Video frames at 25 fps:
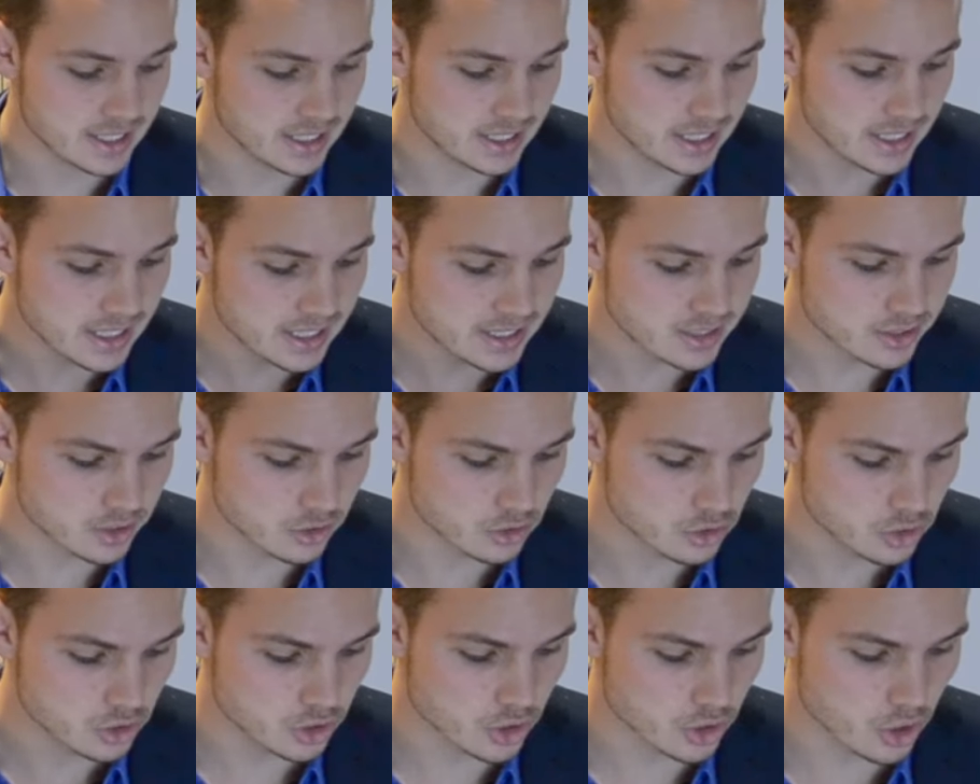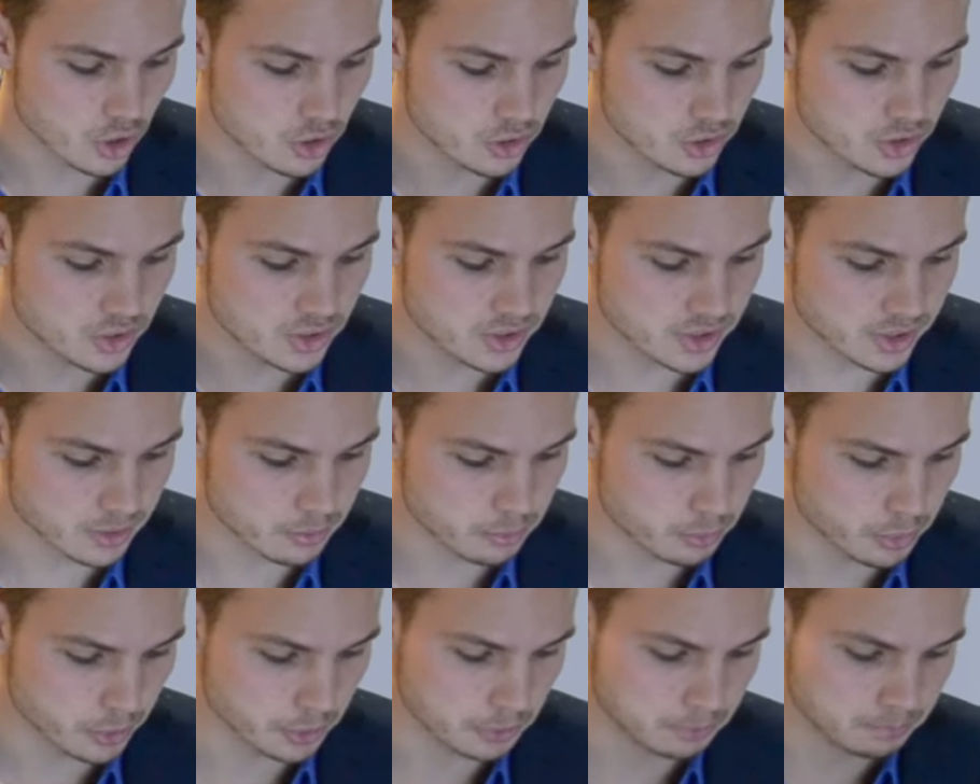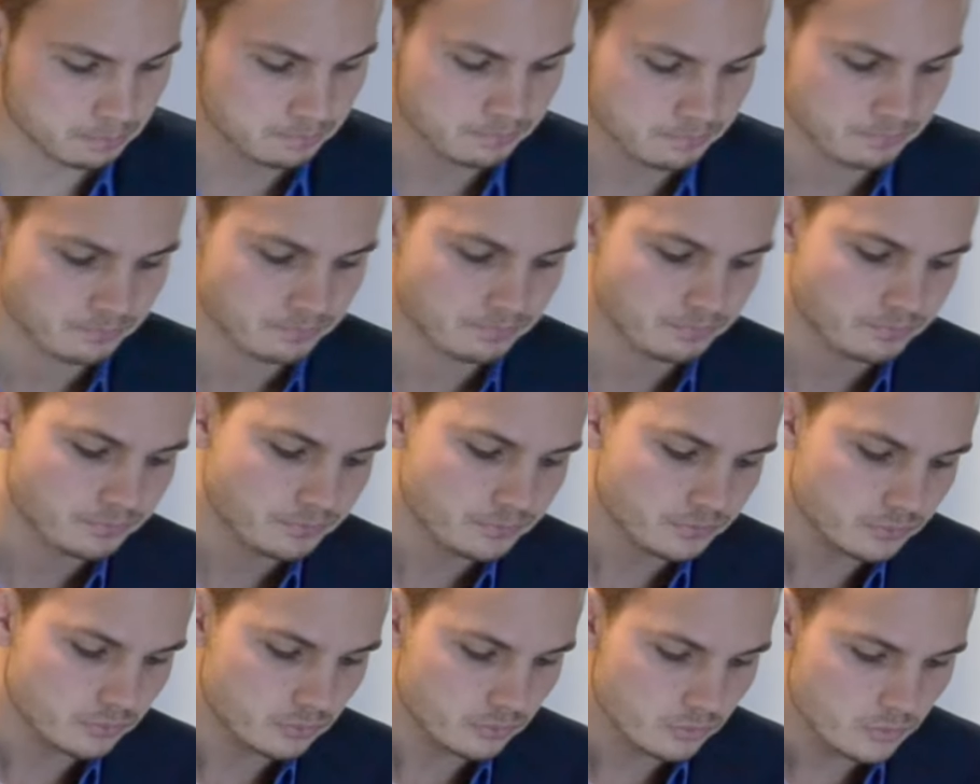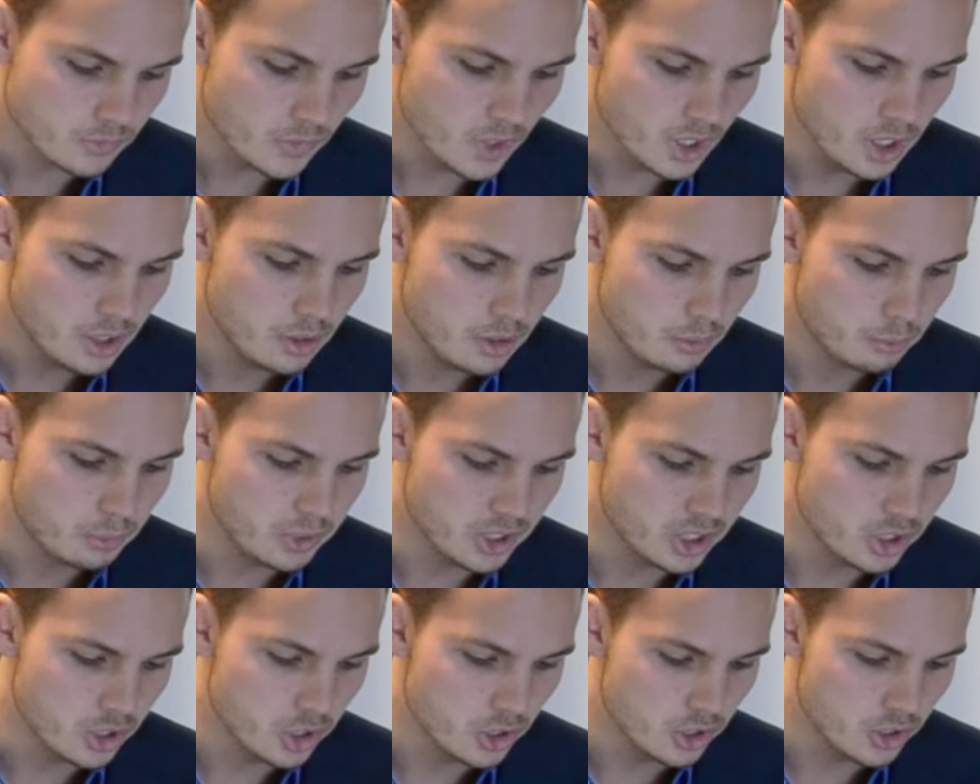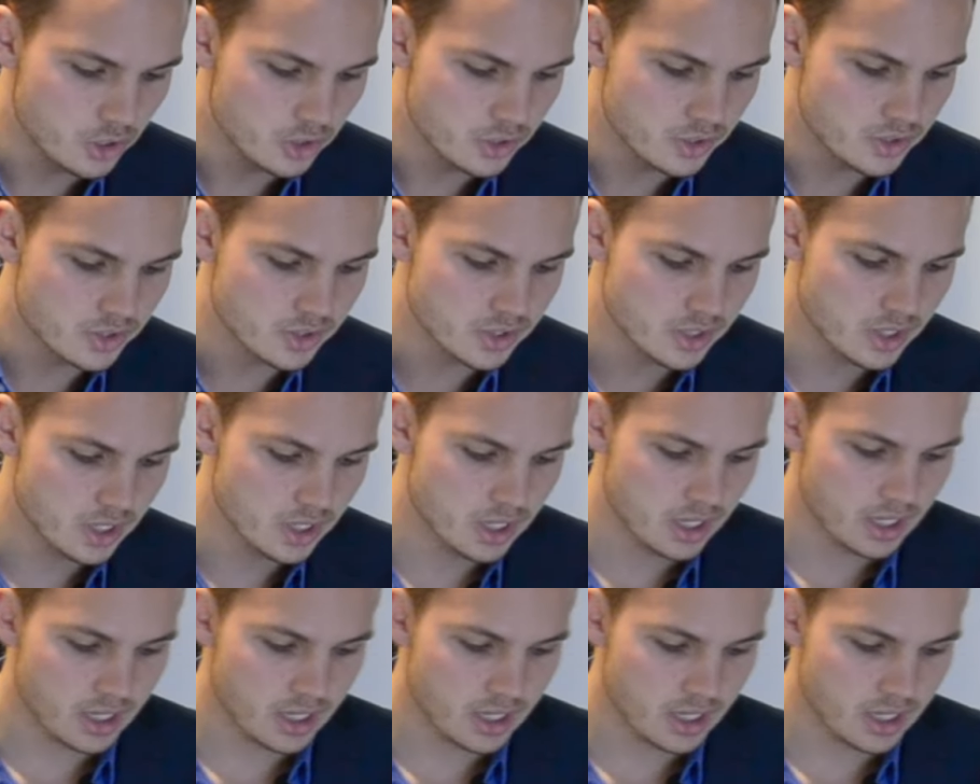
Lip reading: isn't so simple, because